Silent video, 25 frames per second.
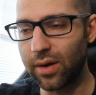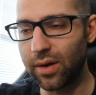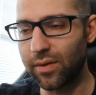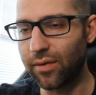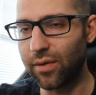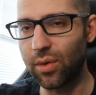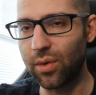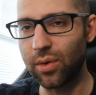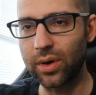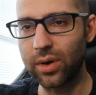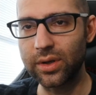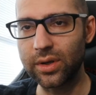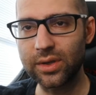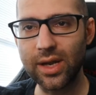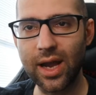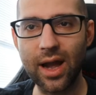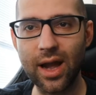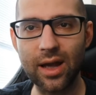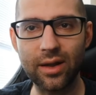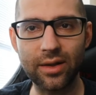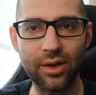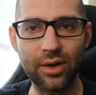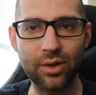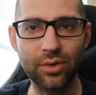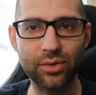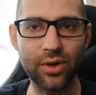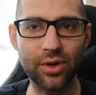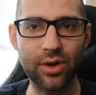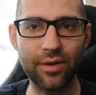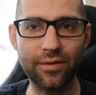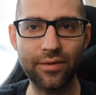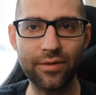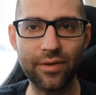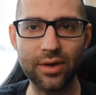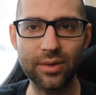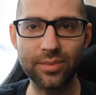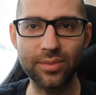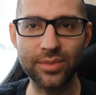Of course, Ali goes
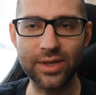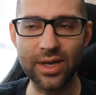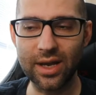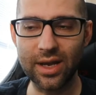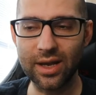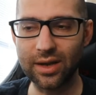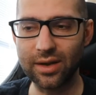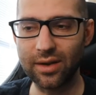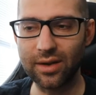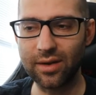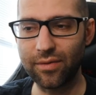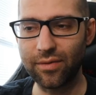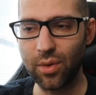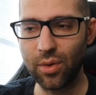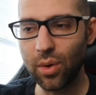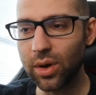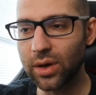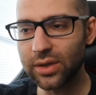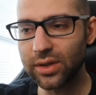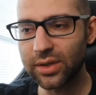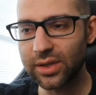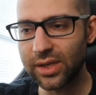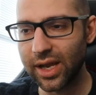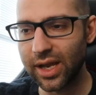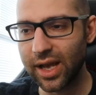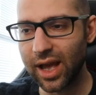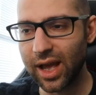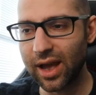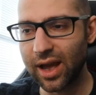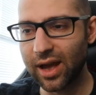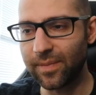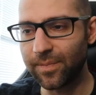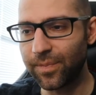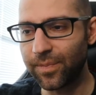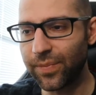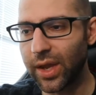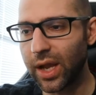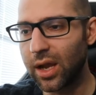off on him saying, "Of course he
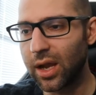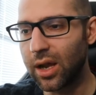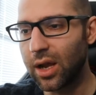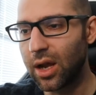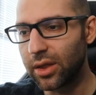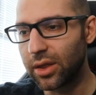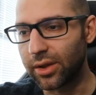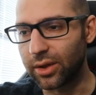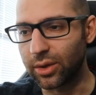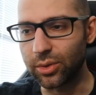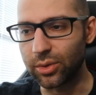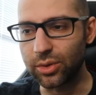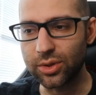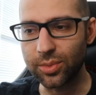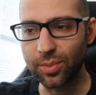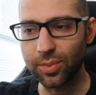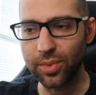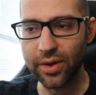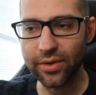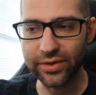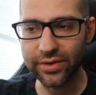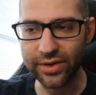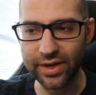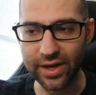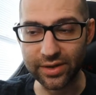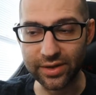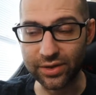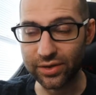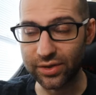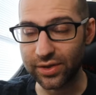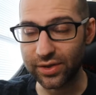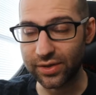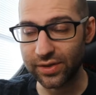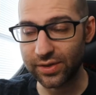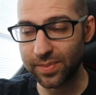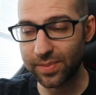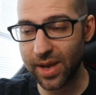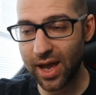can." The Lucha Brothers answers
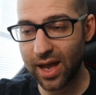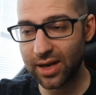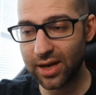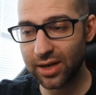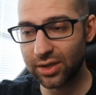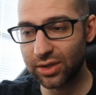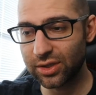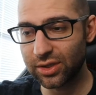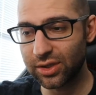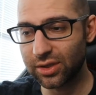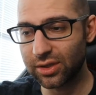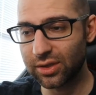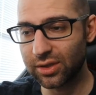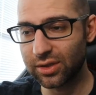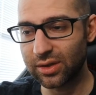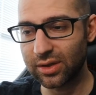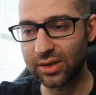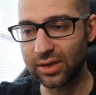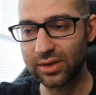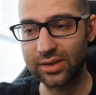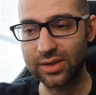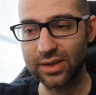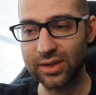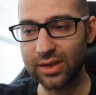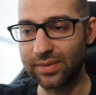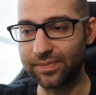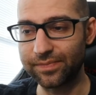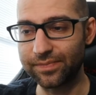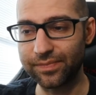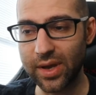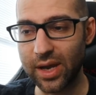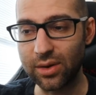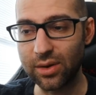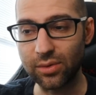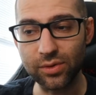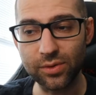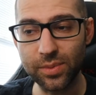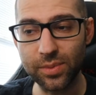in Spanish because
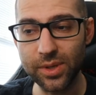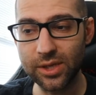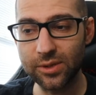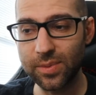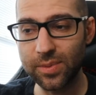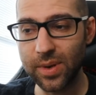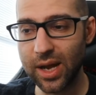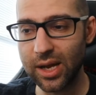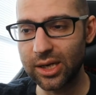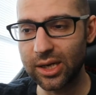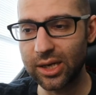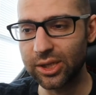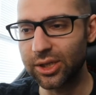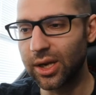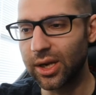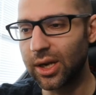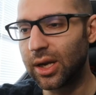I don't speak Spanish.